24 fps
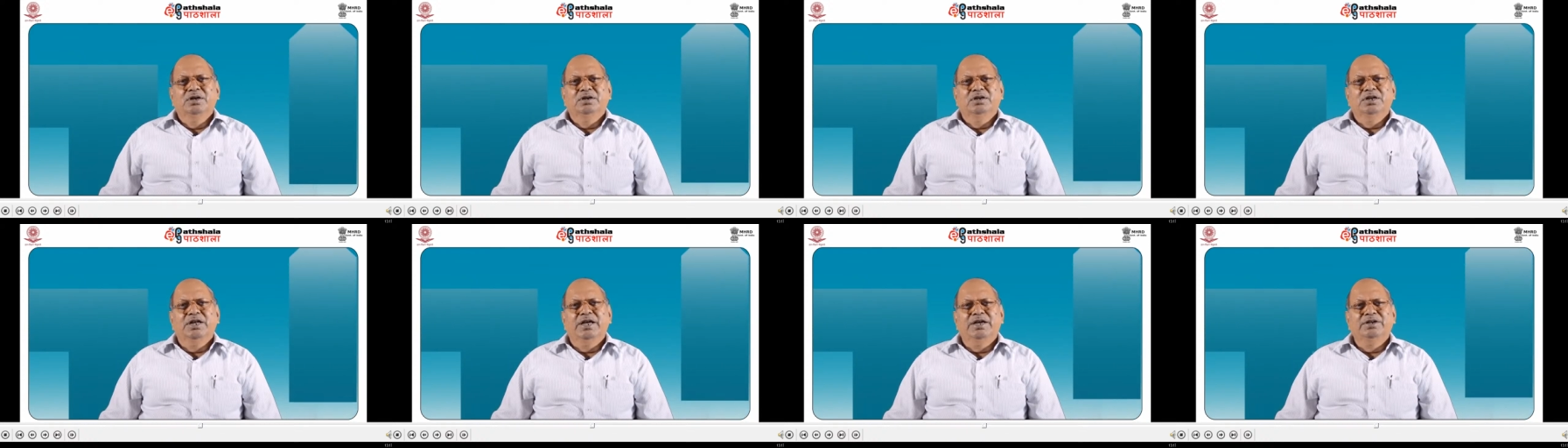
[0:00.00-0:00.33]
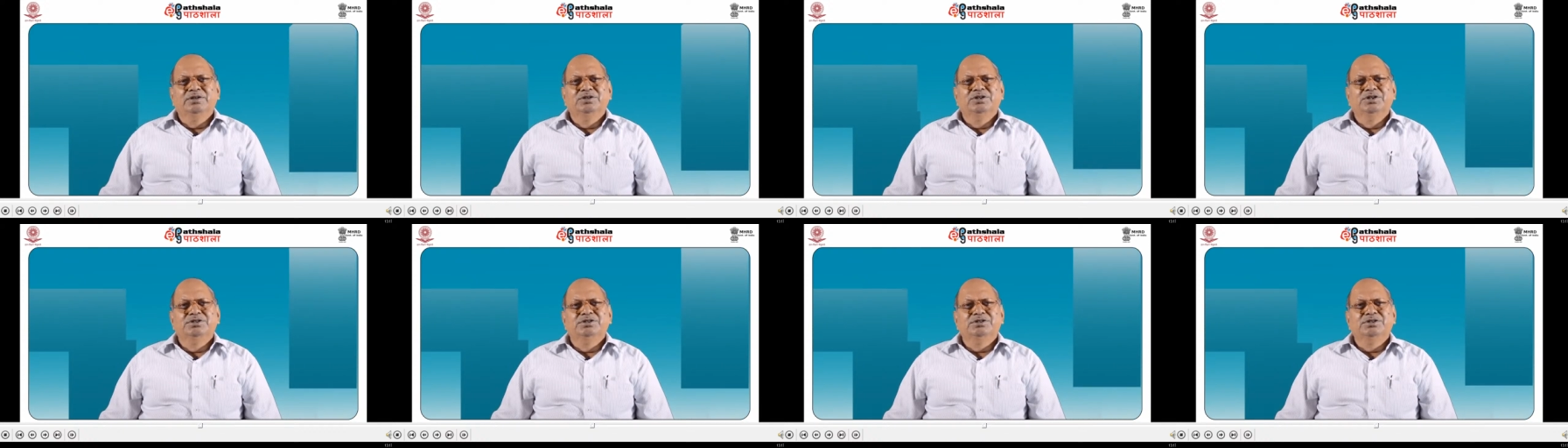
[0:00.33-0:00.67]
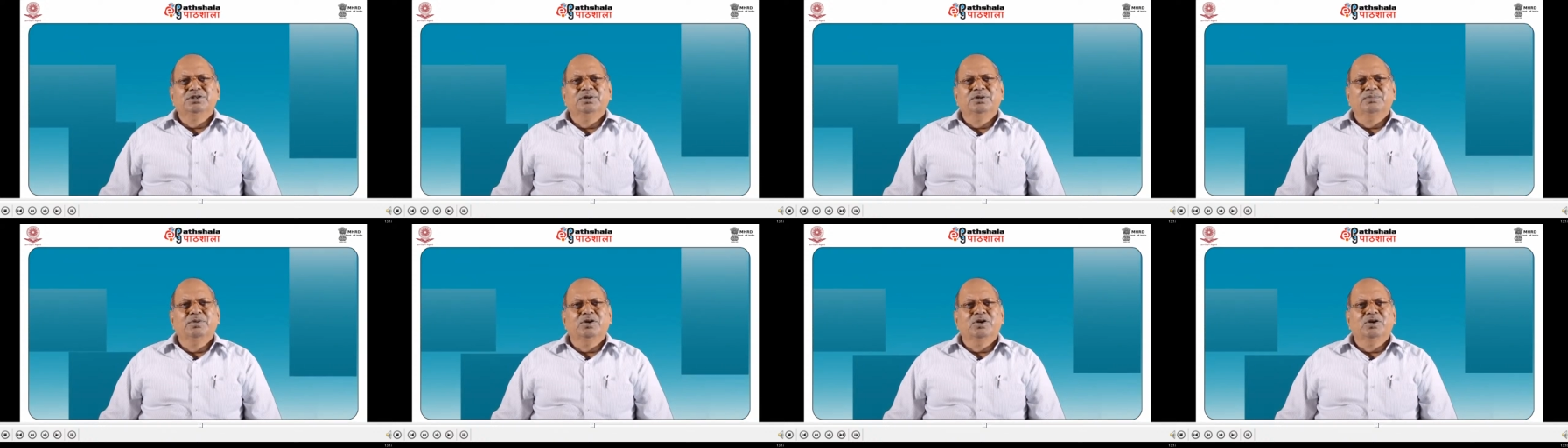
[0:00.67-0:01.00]
Like this,
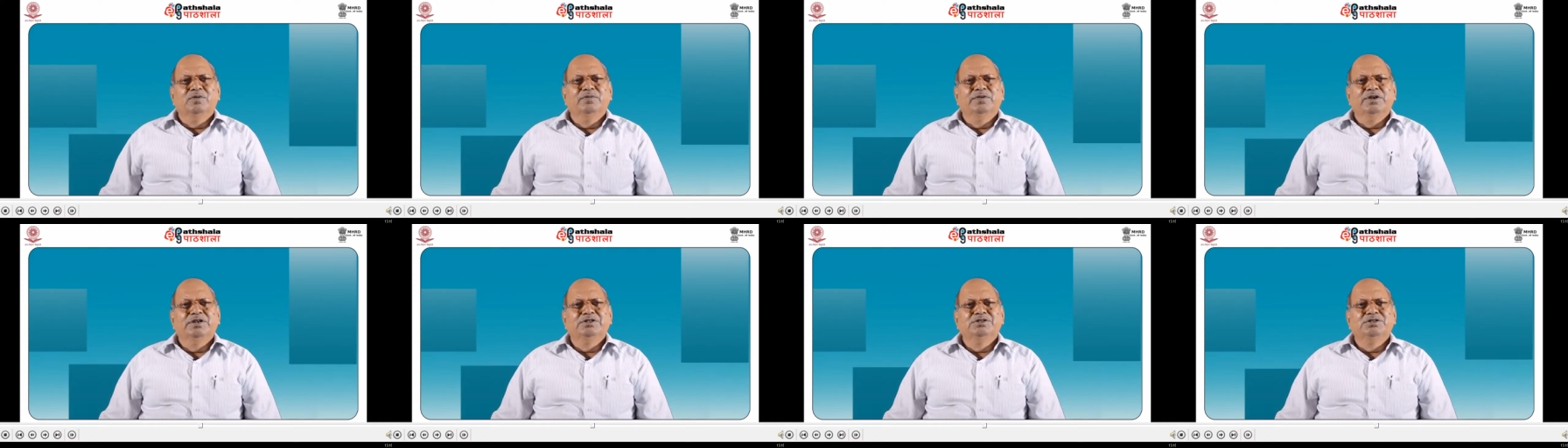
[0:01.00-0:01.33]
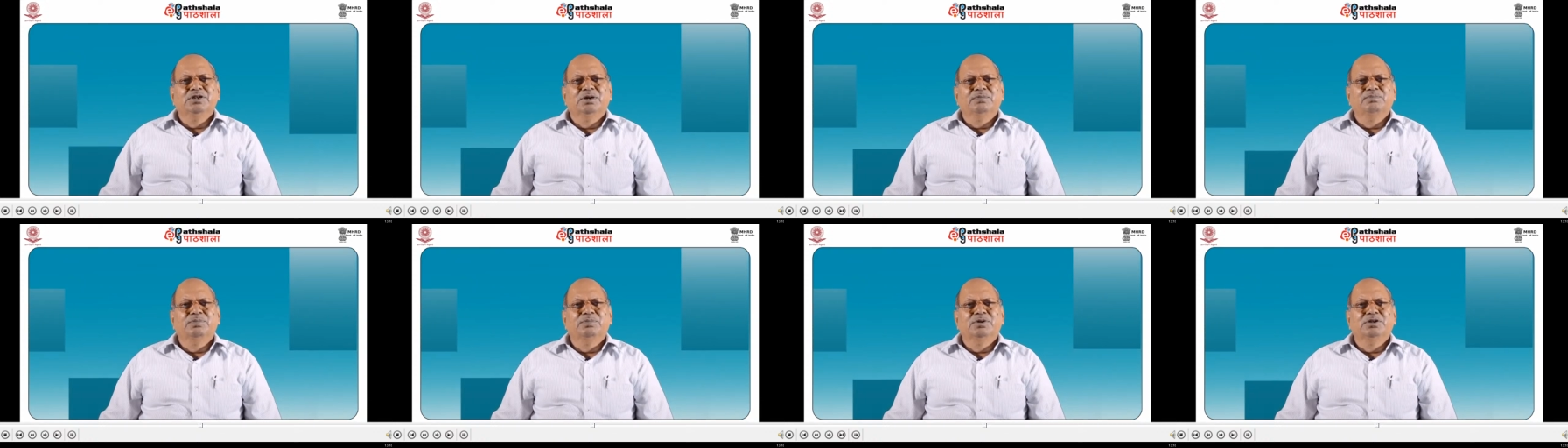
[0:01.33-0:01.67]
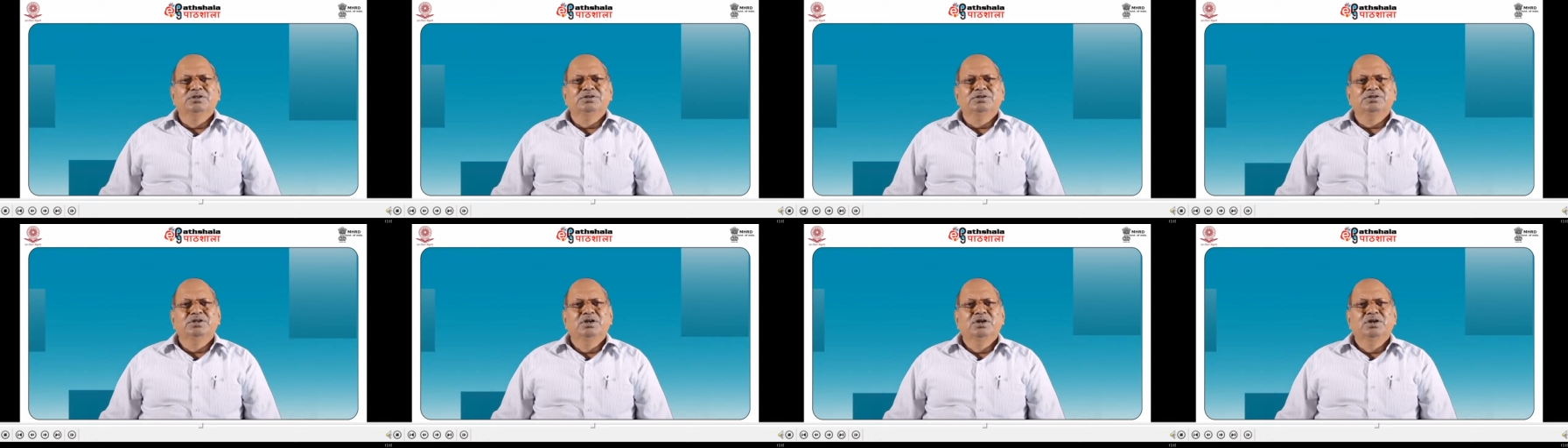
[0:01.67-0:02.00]
number of
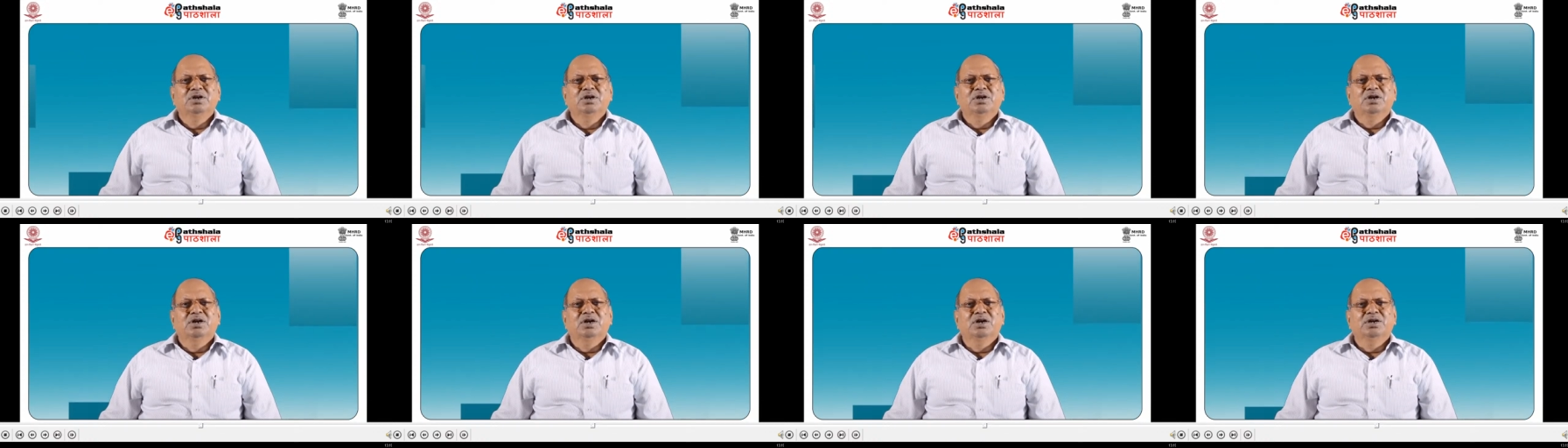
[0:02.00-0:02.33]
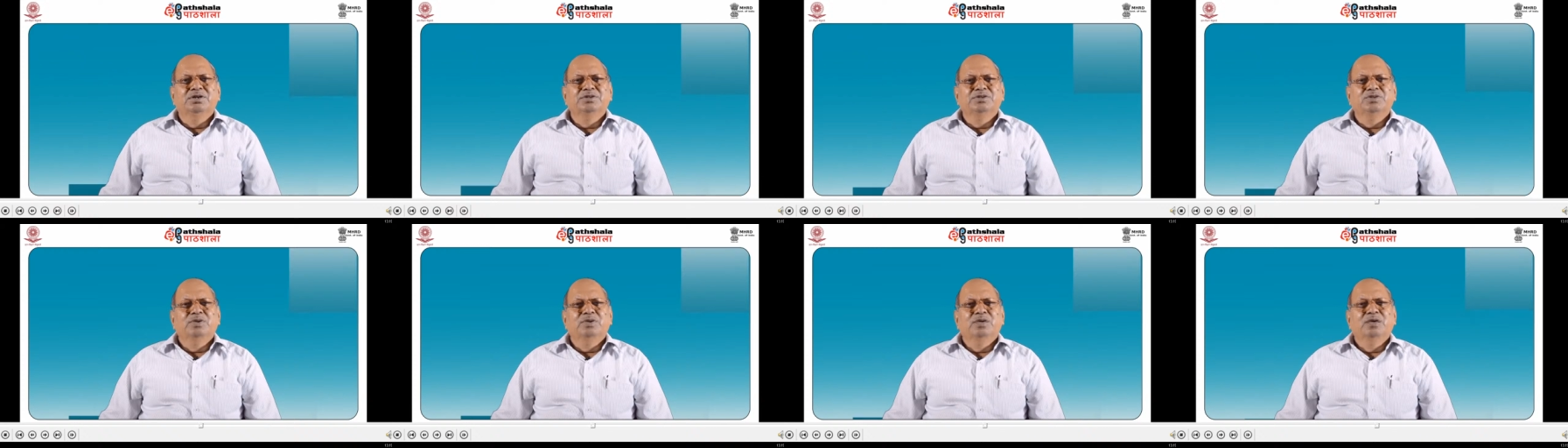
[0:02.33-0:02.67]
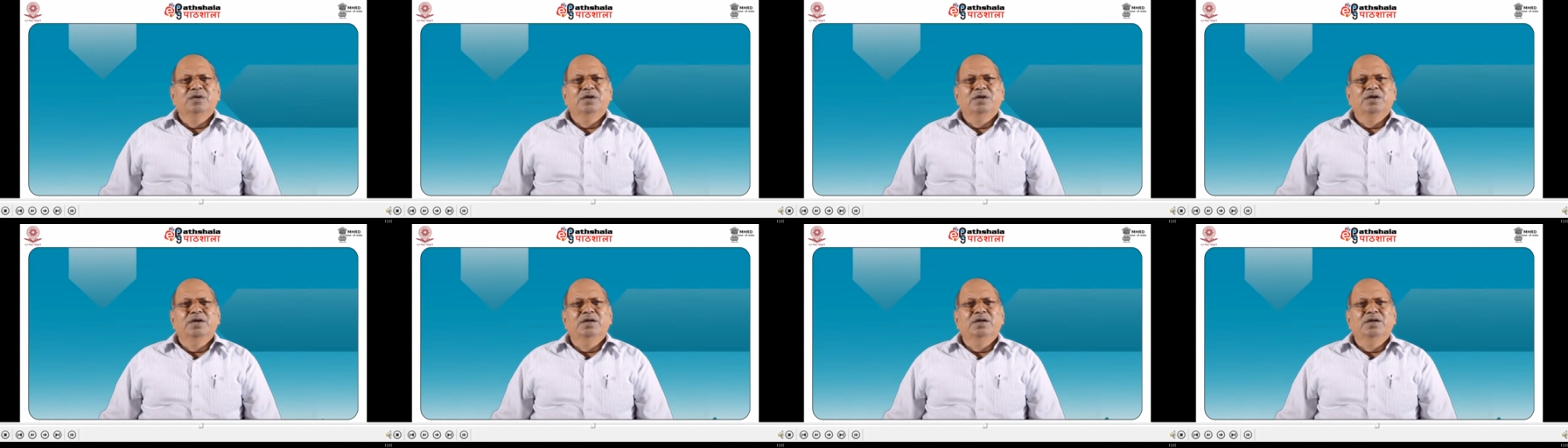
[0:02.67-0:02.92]
examples are shown,